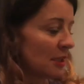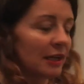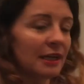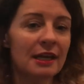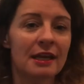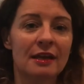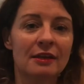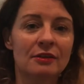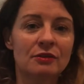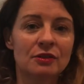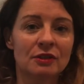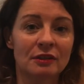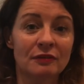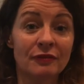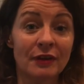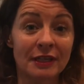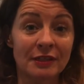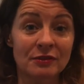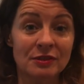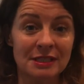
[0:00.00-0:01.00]
and I are here doing the
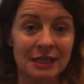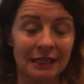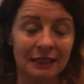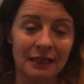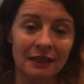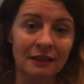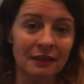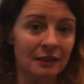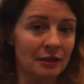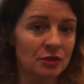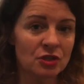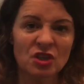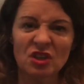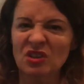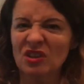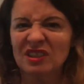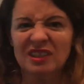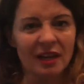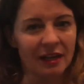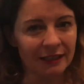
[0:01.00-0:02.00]
final snagging, and I'll show
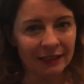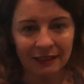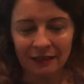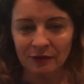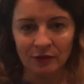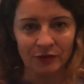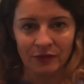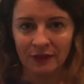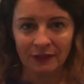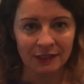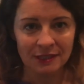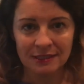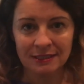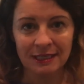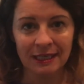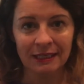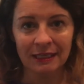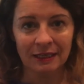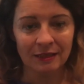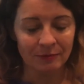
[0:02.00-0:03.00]
you a tiny little thing that's
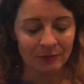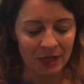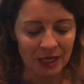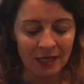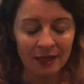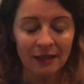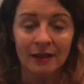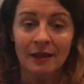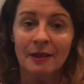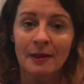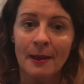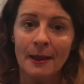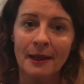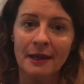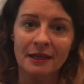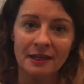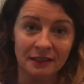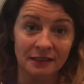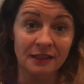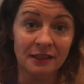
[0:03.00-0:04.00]
niggling me
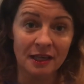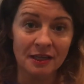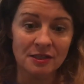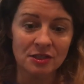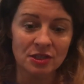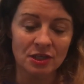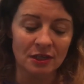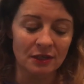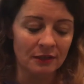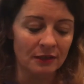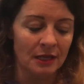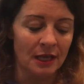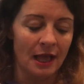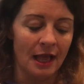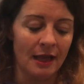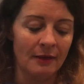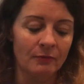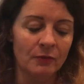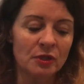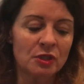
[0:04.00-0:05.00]
in the kitchen.
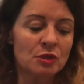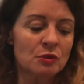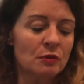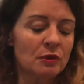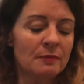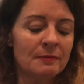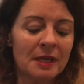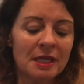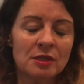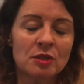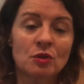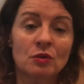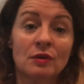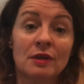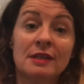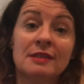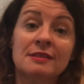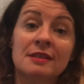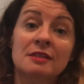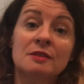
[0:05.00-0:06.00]
And we just want to make sure
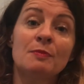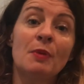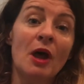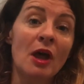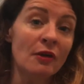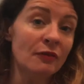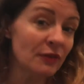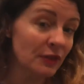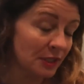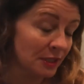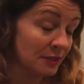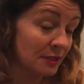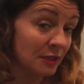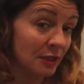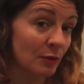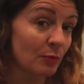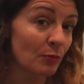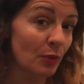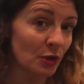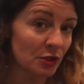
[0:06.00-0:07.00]
it's as perfect as
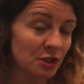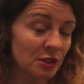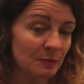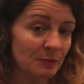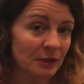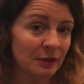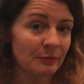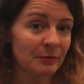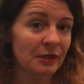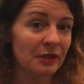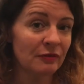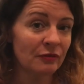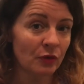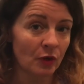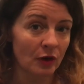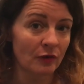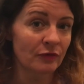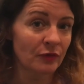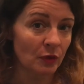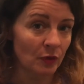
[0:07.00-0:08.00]
it can possibly be
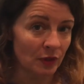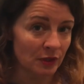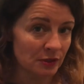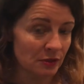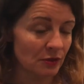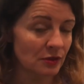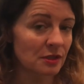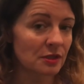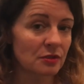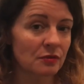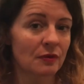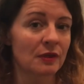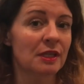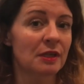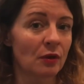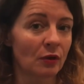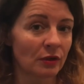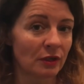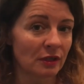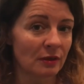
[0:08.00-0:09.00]
for our viewers, because it's
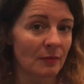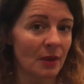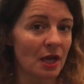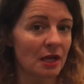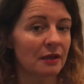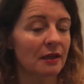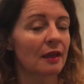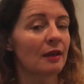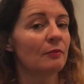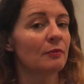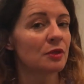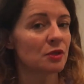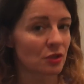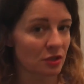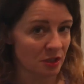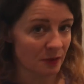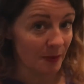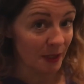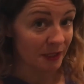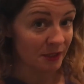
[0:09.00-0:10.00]
already gone in the market and we're
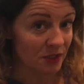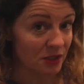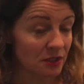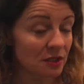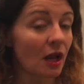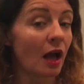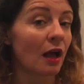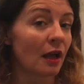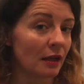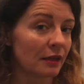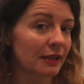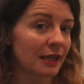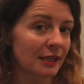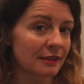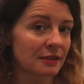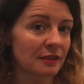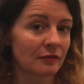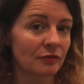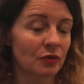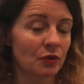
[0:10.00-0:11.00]
just about to start
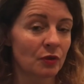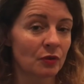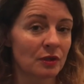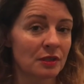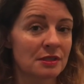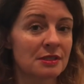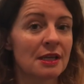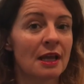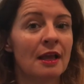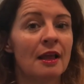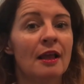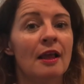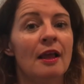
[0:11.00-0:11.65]
getting viewers.